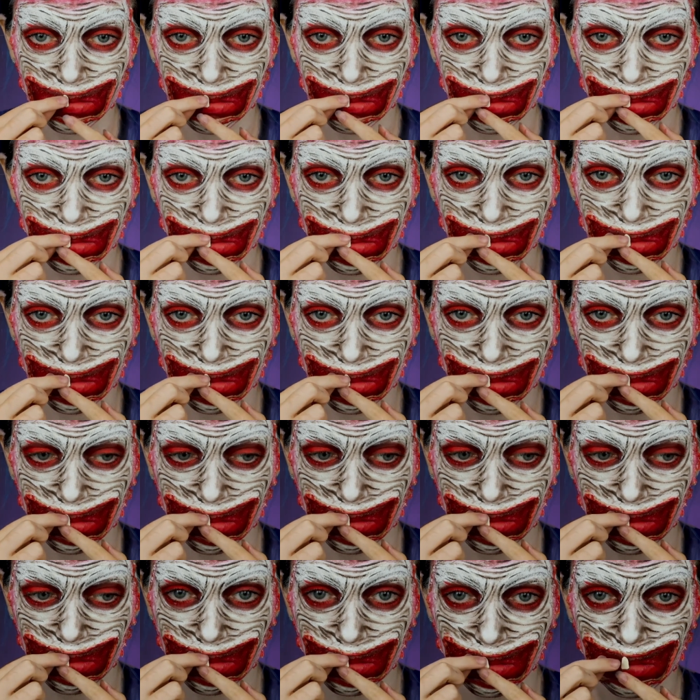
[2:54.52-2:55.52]
Now I made
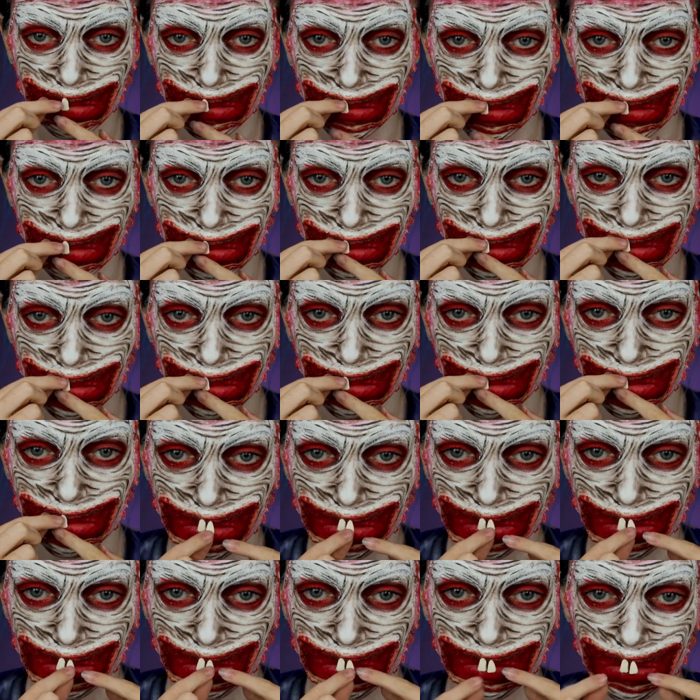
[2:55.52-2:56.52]
these teeth out of like the
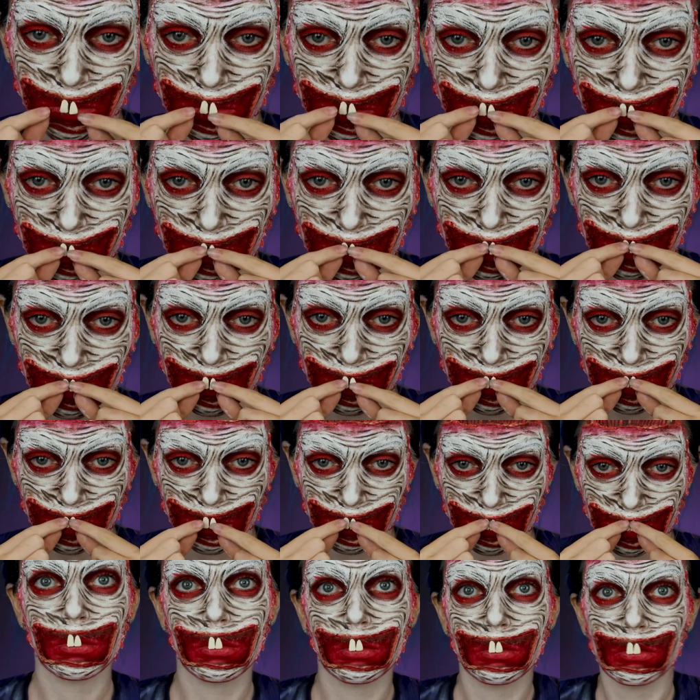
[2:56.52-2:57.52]
Model Magic Crayola
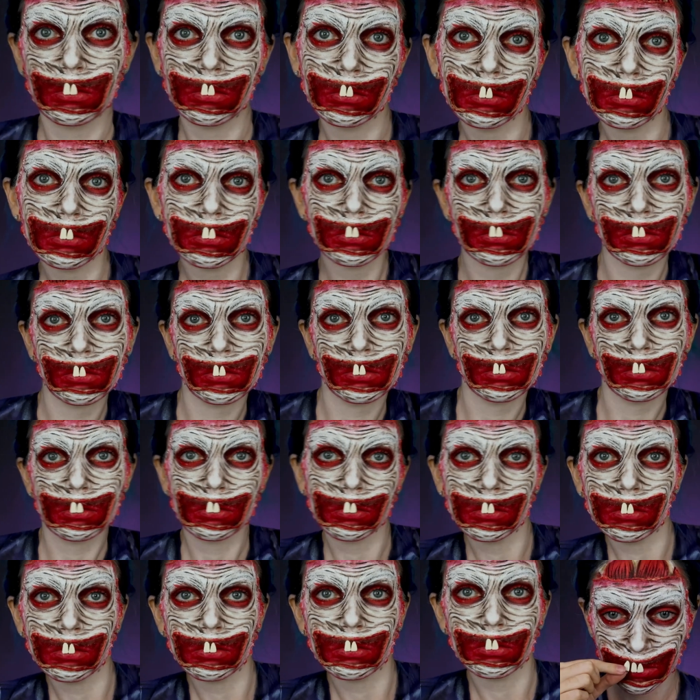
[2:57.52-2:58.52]
like kids
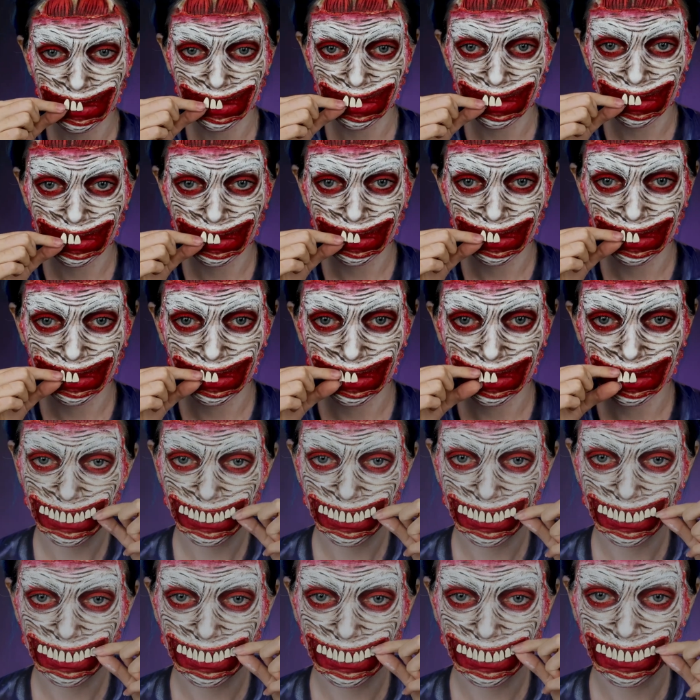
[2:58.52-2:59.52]
clay, and so
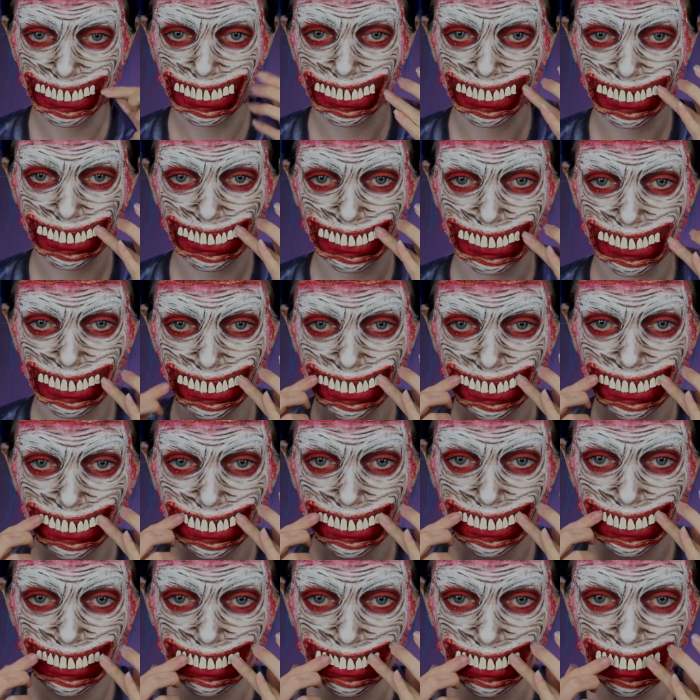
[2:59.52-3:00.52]
I'm just spirit gumming
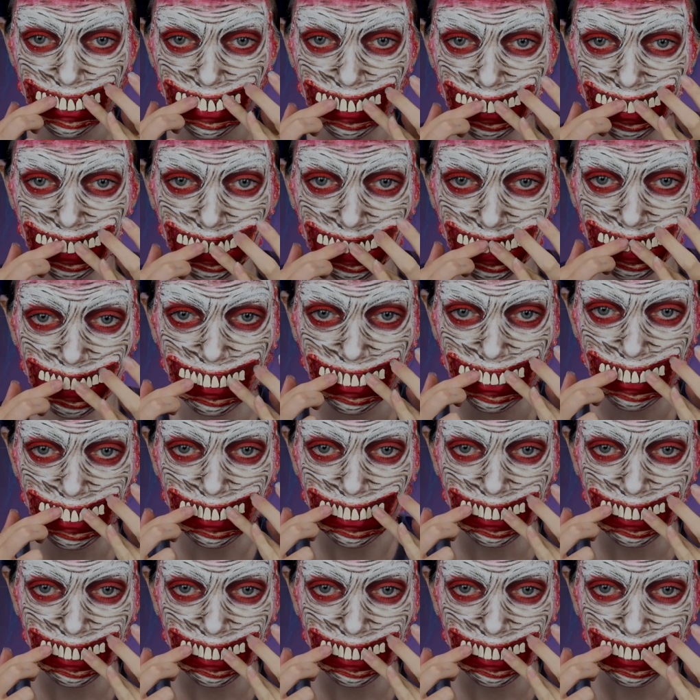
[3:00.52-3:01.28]
them to my mouth.